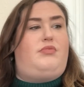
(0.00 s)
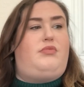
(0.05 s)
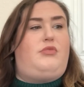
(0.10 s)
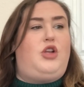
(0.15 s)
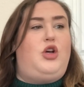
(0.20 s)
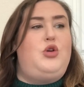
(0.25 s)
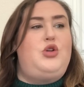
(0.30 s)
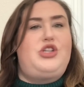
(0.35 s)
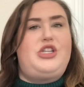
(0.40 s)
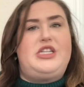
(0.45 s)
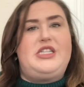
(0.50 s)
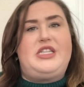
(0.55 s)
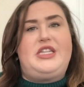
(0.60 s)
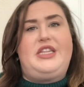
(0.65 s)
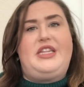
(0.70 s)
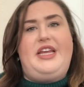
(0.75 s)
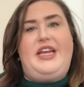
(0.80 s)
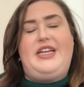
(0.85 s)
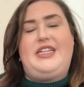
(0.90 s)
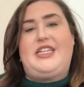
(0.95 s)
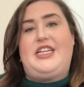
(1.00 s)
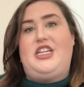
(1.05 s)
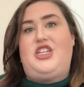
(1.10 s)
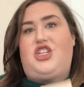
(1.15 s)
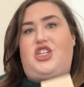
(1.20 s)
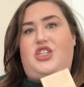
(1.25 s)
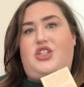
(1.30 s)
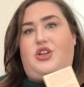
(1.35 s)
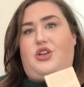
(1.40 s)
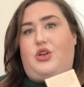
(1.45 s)
lotions and things, and it
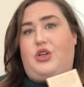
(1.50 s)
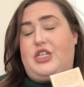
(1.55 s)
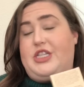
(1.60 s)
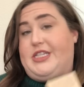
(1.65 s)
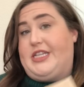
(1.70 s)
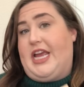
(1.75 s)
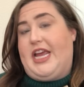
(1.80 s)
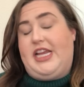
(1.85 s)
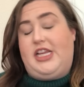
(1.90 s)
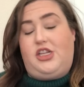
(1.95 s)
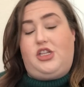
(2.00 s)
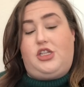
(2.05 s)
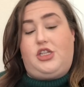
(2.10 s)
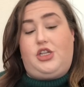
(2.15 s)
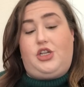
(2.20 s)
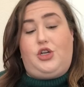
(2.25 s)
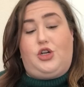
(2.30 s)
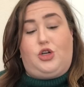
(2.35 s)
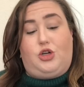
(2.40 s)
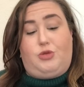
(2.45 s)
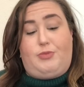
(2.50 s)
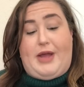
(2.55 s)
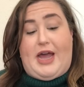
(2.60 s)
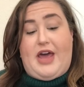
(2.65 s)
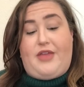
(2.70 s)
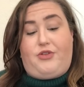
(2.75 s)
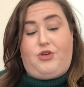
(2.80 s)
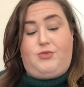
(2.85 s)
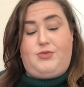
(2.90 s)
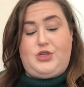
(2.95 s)
just stains your
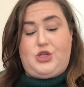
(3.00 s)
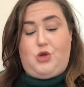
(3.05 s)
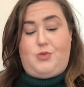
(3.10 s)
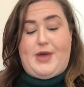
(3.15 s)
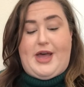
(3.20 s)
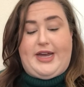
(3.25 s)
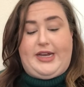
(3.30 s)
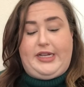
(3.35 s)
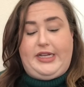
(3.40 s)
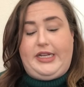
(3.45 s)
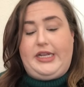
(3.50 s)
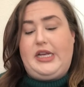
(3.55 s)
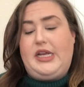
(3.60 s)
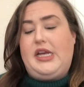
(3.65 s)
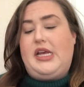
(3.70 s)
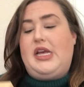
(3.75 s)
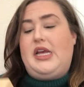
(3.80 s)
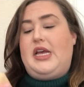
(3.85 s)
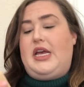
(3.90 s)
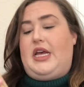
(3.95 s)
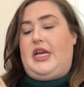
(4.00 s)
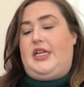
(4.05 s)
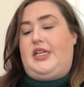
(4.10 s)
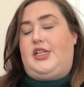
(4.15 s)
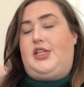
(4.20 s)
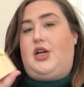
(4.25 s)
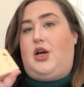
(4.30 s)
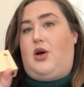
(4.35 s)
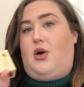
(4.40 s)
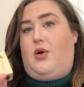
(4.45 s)
bathroom so badly. And
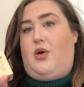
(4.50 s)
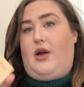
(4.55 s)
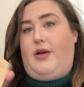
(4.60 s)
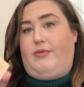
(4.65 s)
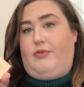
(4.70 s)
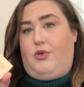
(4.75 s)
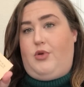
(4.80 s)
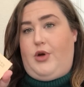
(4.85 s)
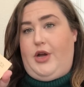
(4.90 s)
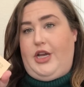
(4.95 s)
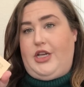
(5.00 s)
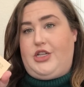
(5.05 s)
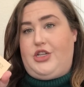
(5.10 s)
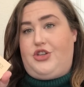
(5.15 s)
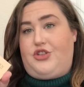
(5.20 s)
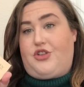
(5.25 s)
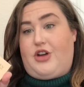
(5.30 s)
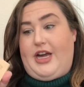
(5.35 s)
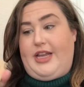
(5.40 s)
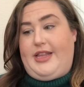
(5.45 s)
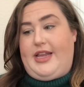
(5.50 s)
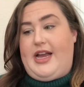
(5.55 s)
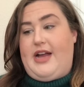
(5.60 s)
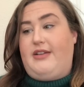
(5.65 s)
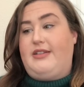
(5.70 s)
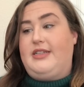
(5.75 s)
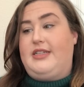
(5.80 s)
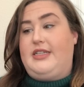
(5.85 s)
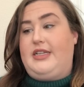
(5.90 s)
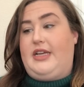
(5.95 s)
so I'm going to try that out
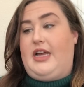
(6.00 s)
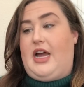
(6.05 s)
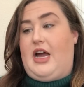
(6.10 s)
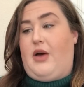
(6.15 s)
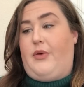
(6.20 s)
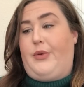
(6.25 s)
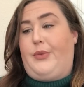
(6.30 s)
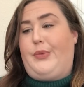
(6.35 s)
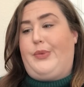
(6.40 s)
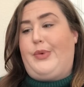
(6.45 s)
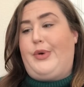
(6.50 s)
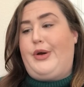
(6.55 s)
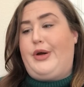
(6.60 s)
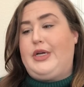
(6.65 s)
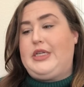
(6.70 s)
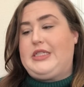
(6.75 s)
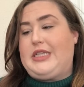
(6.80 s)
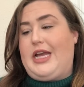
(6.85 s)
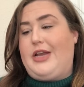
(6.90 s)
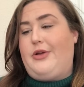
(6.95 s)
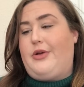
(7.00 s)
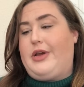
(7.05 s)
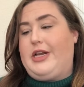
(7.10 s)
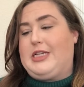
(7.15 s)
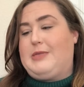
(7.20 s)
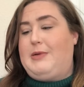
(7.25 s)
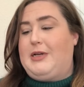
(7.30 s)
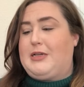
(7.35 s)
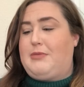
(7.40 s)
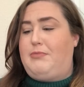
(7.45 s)
and see how it works. I don't
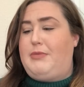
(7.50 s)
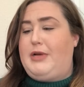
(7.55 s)
expect